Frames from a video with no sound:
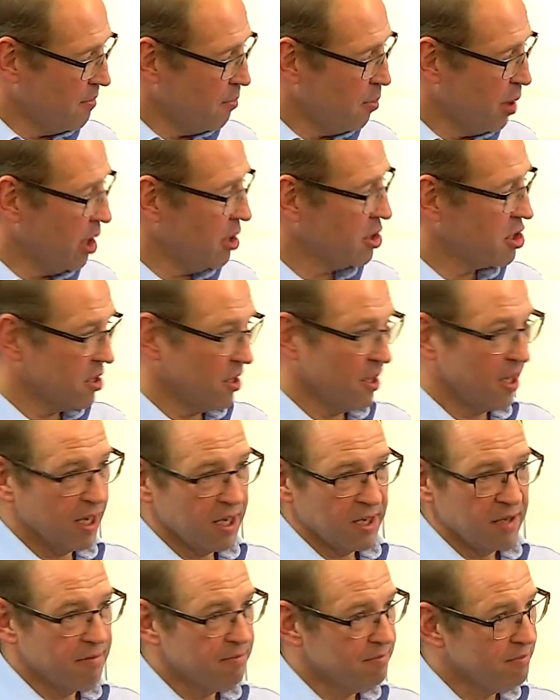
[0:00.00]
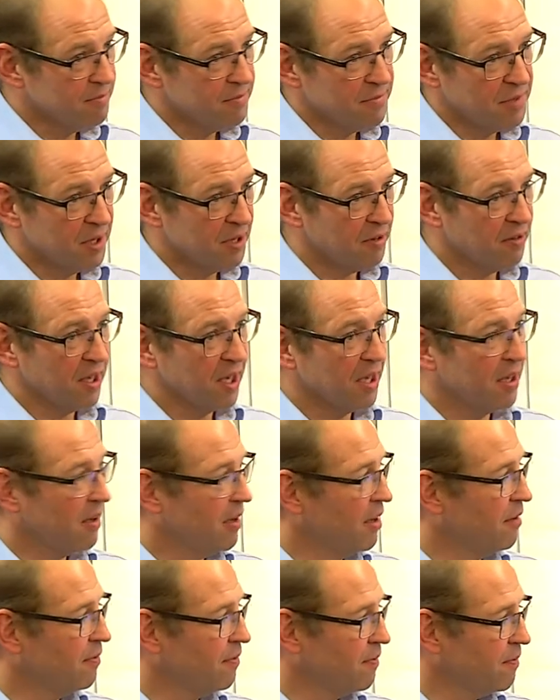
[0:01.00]
personally, I think
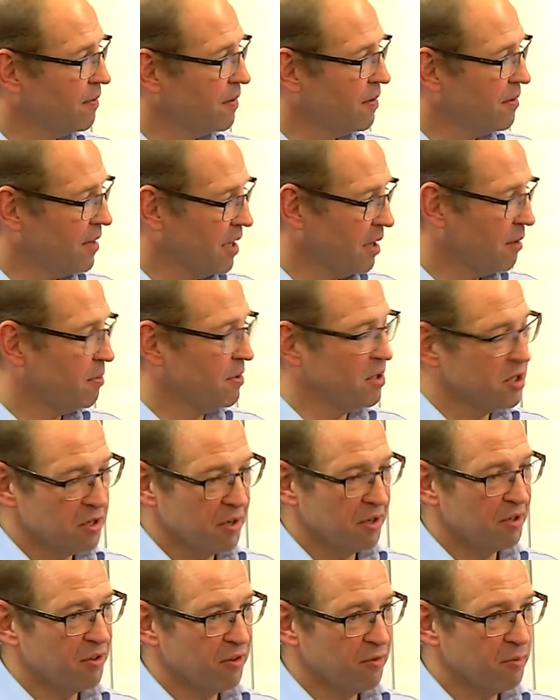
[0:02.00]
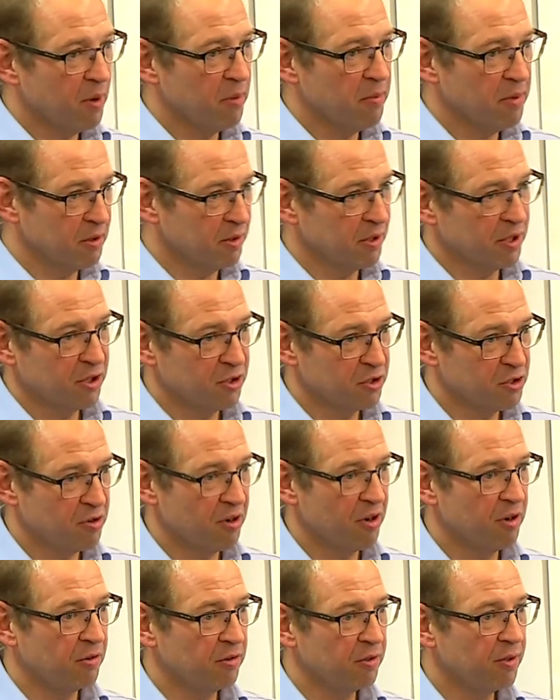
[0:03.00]
if that had been signed off by building
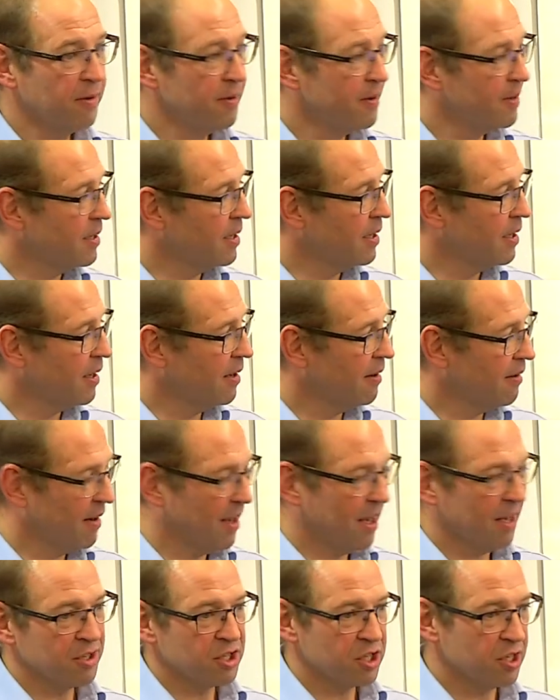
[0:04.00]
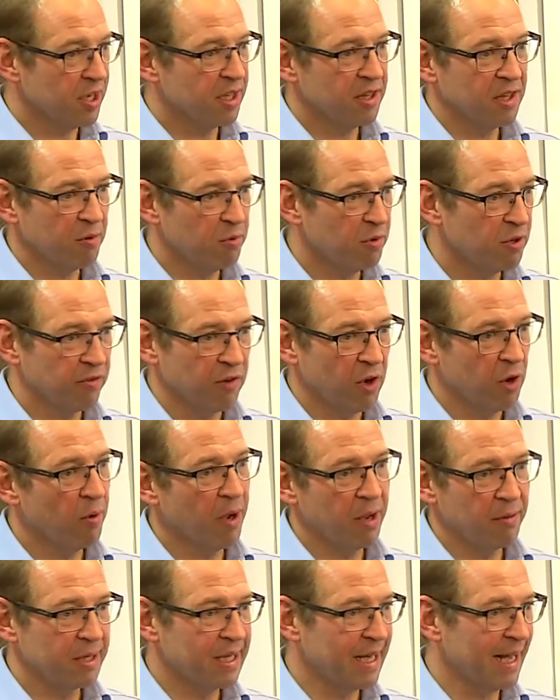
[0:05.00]
control, uh, actually they would have got
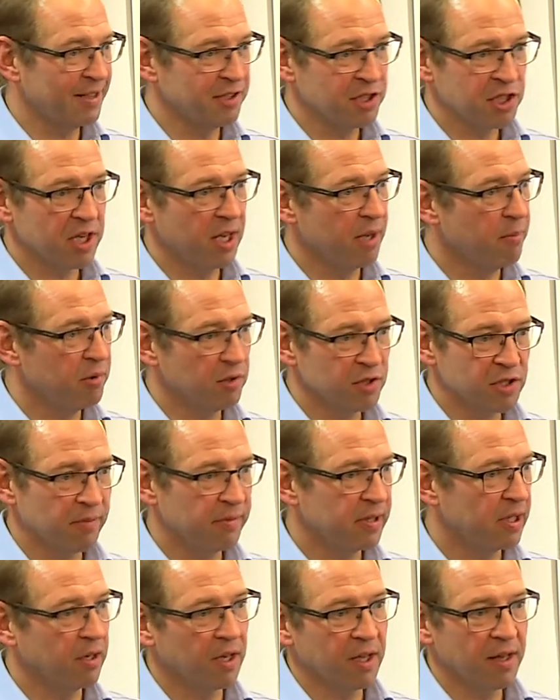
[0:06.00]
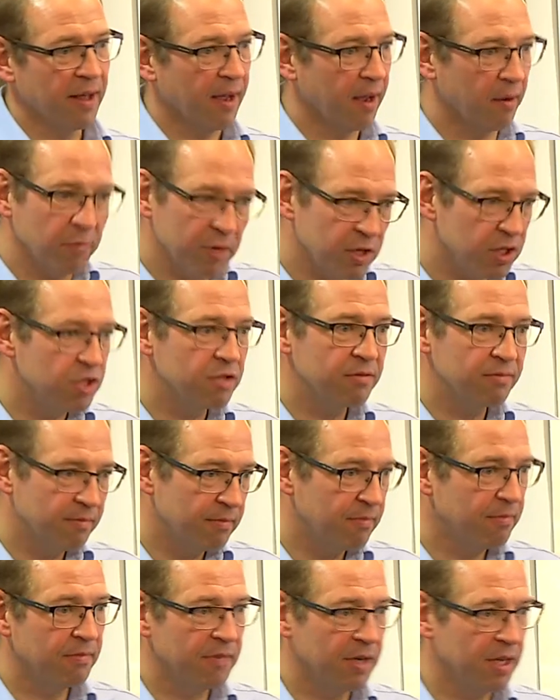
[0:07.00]
away with landslip or something like that, which
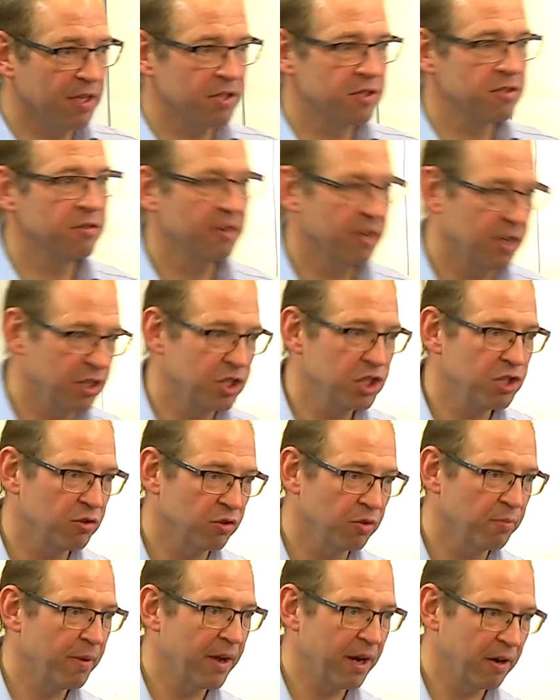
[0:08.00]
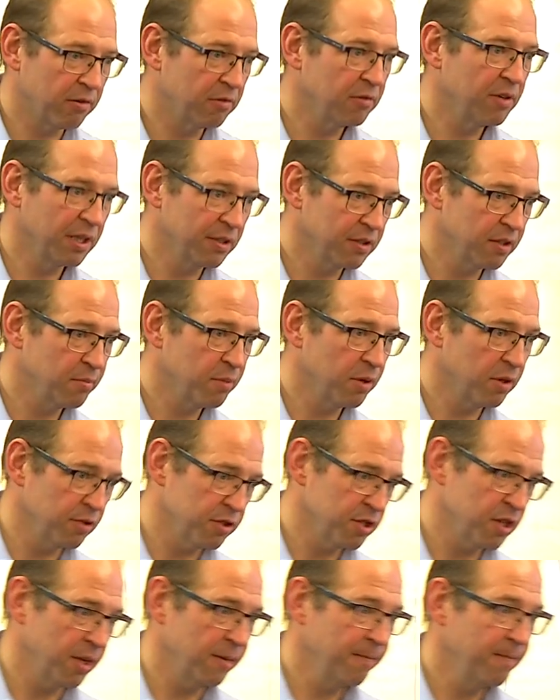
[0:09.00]
is an insured peril under the
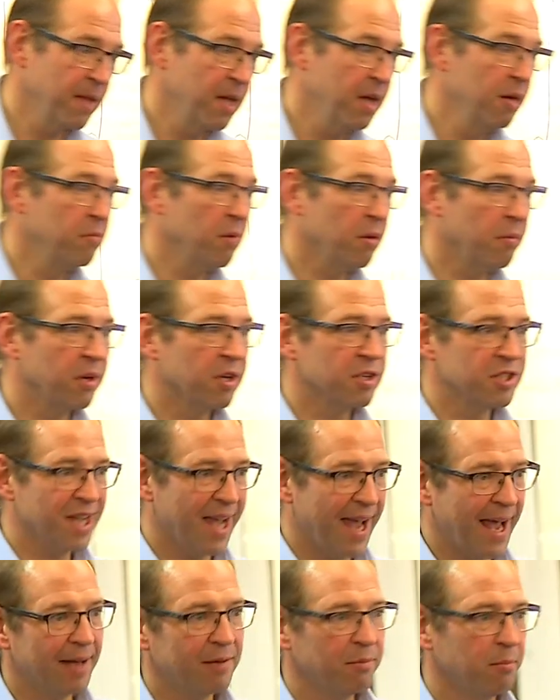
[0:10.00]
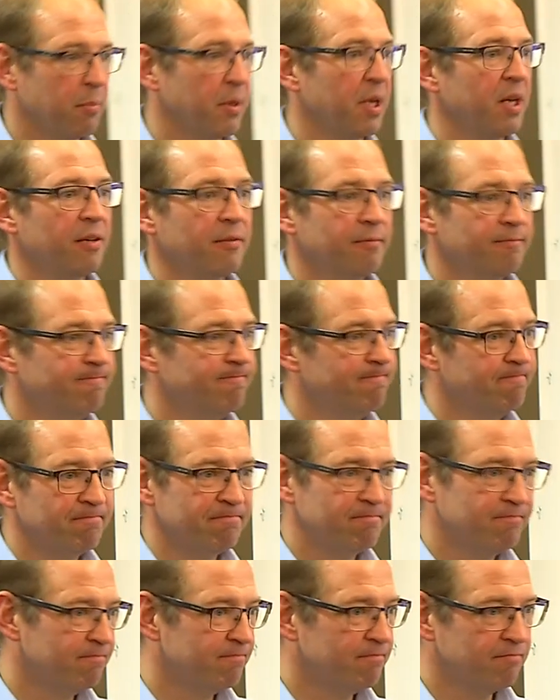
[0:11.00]
policy. But because it hadn't been,
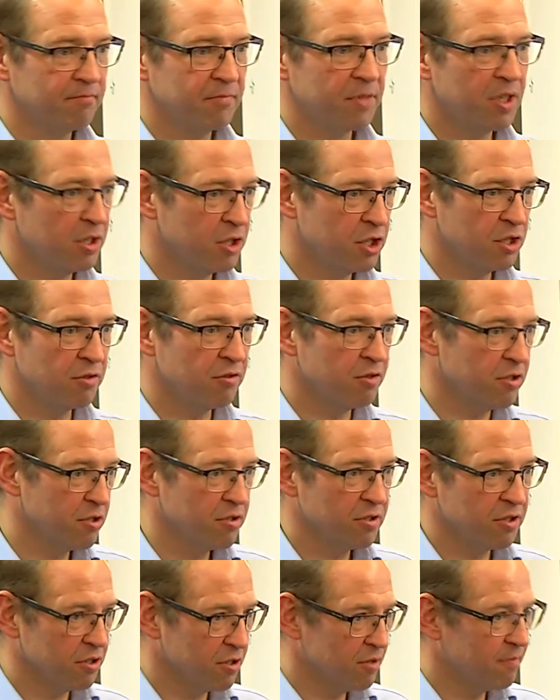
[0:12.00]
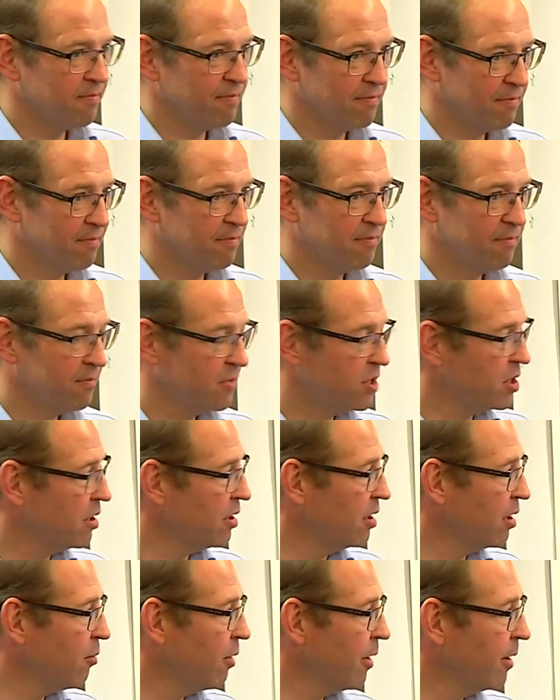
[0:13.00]
the insurers just
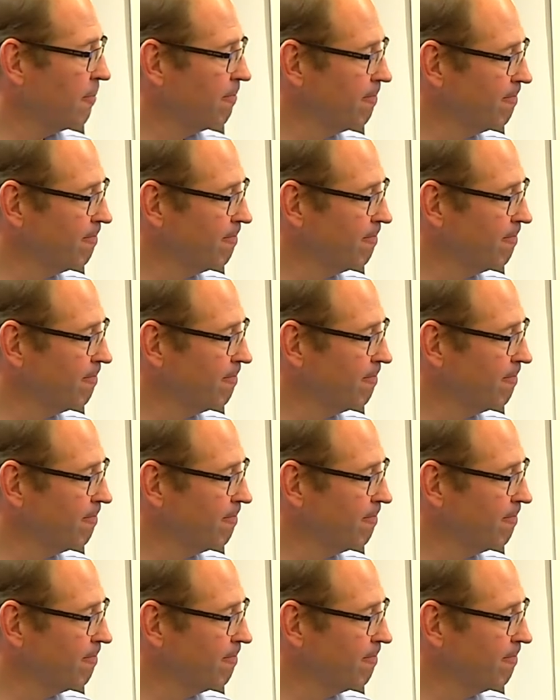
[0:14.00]
turned it away.